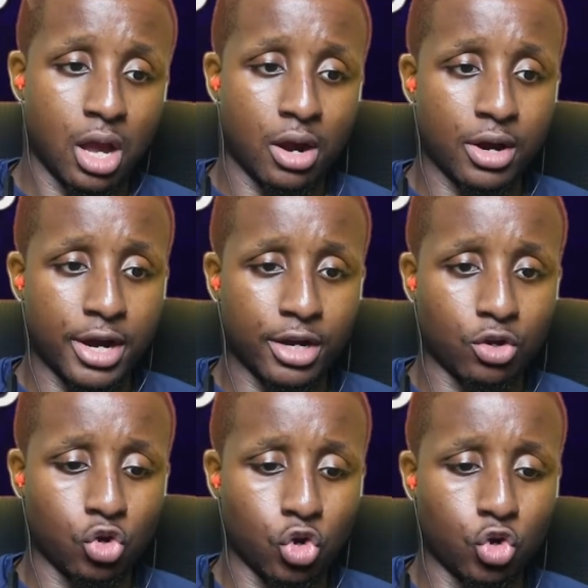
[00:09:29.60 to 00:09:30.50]
Alright,
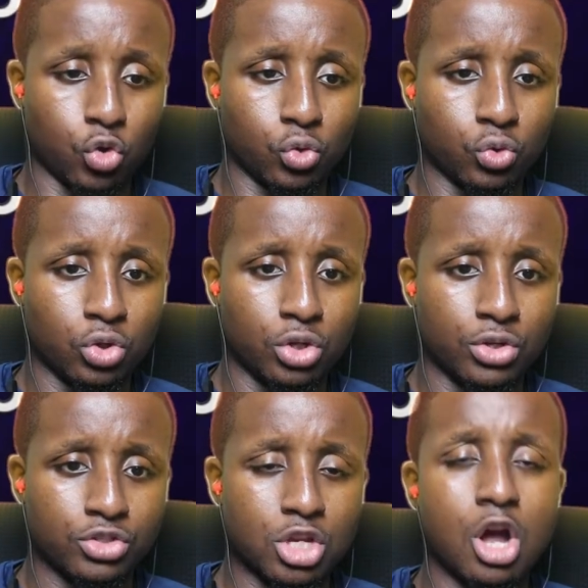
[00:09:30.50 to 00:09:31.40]
cool.
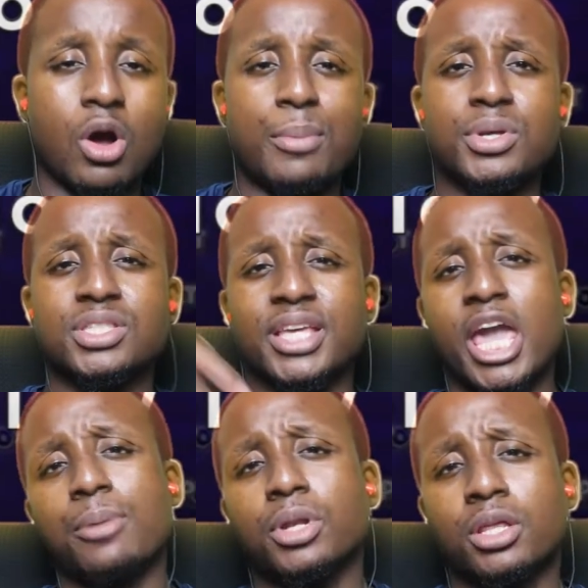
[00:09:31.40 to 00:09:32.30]
So, I missed the
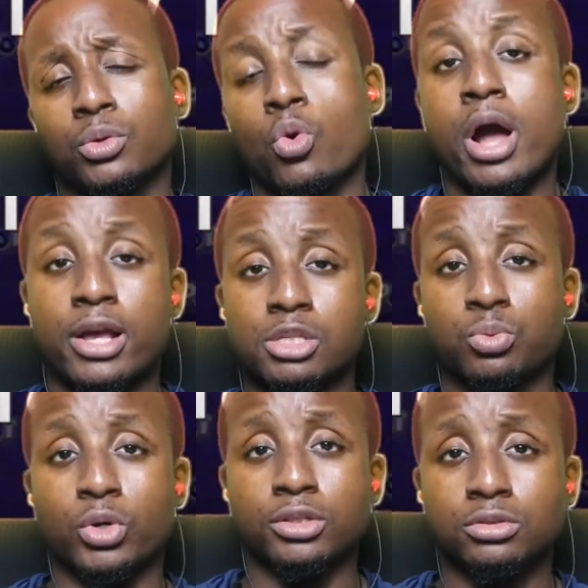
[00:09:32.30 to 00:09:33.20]
Ant-Man and the
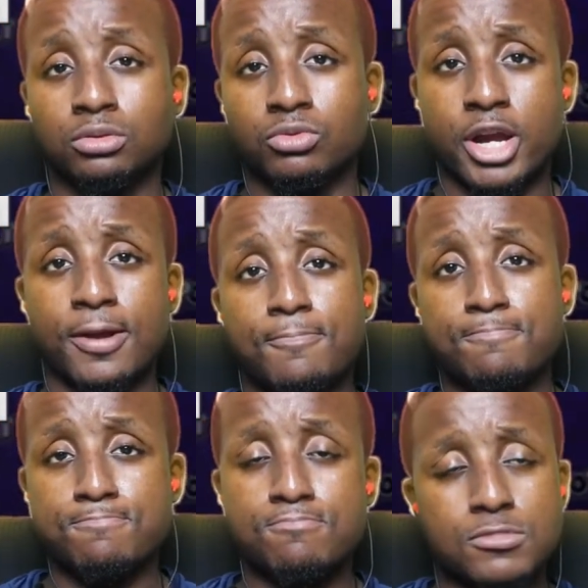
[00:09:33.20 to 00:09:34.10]
Wasp one, right?
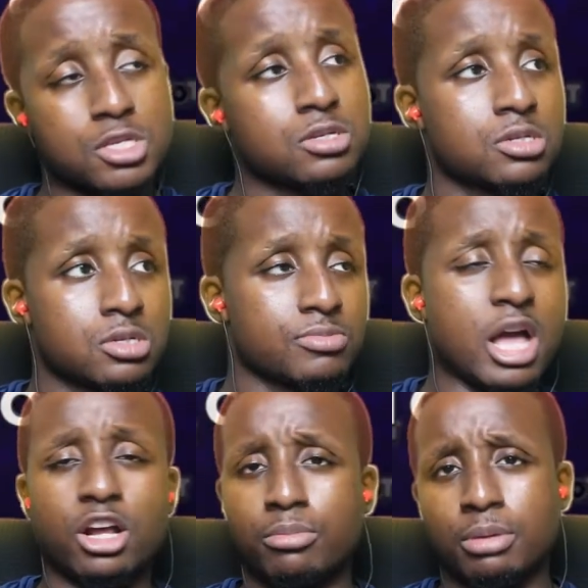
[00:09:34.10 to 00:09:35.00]

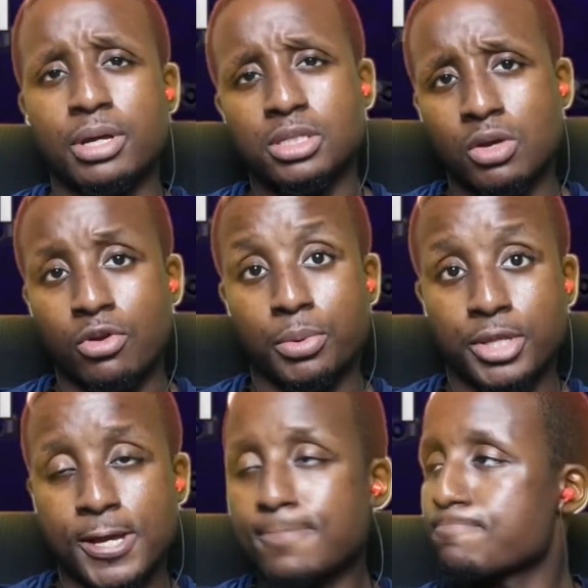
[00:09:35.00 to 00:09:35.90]
Not gonna beat myself up
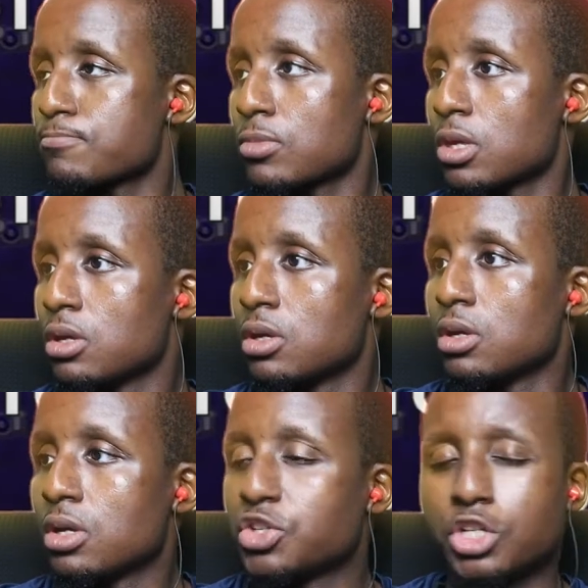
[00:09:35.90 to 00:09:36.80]
on that.
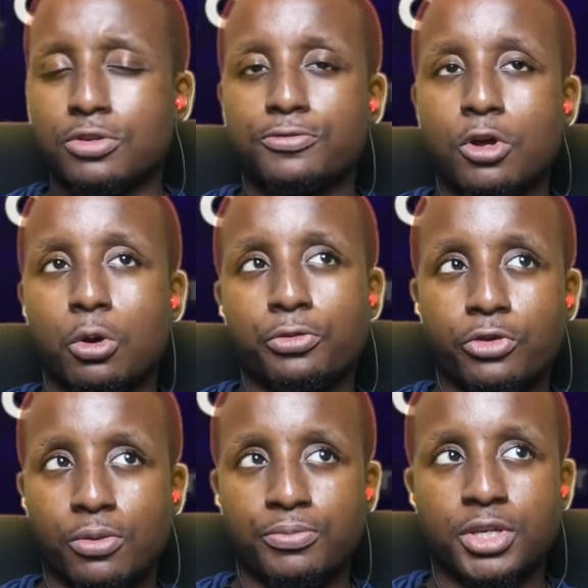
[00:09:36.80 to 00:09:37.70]
Should have known
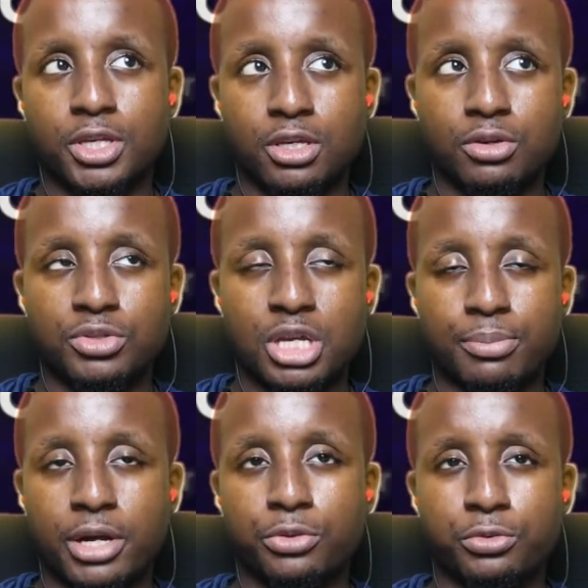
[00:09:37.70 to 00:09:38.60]
from the you
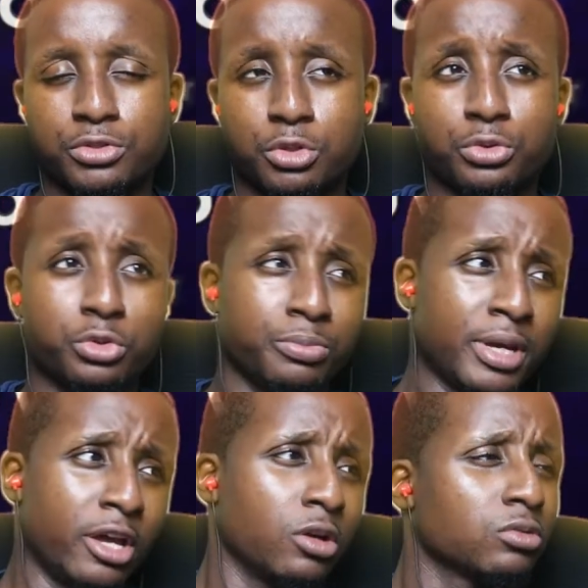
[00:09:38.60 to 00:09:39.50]
sent my suit through the
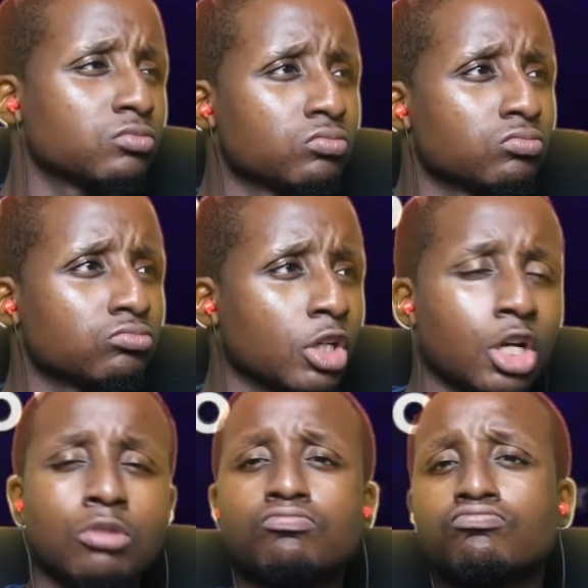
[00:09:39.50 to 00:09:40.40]
mail, you
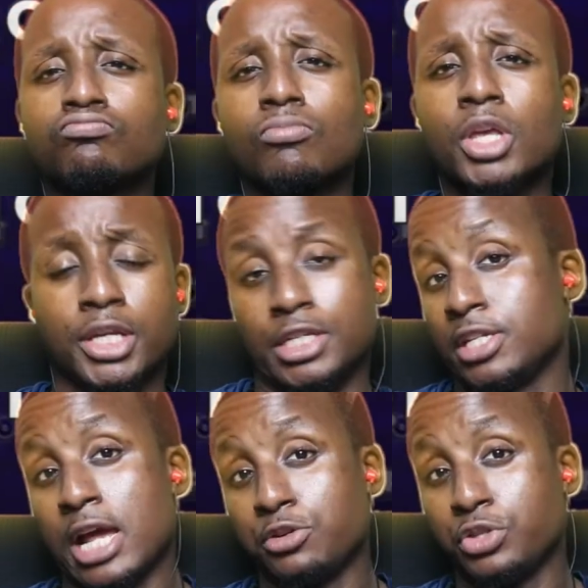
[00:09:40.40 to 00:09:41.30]
know? He
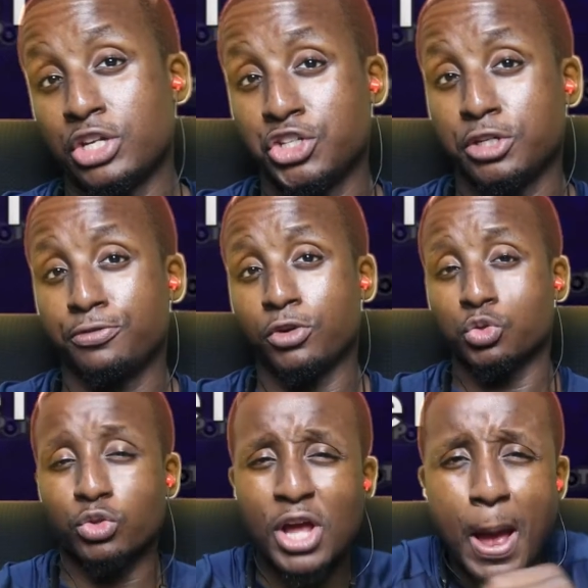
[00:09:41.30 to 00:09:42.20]
did not do that shit in the
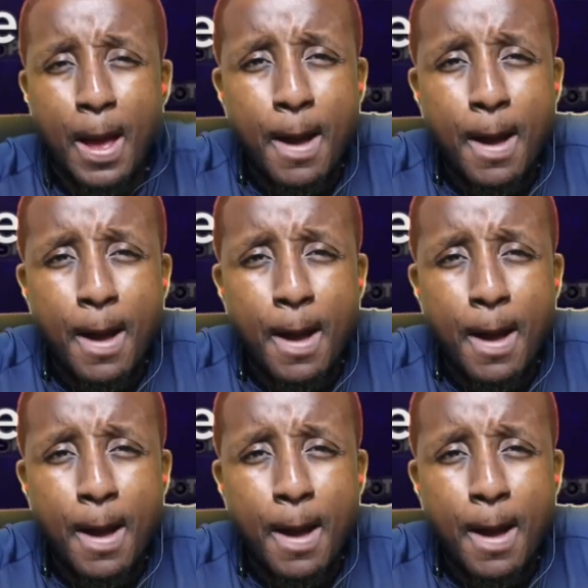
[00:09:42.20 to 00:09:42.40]
first one.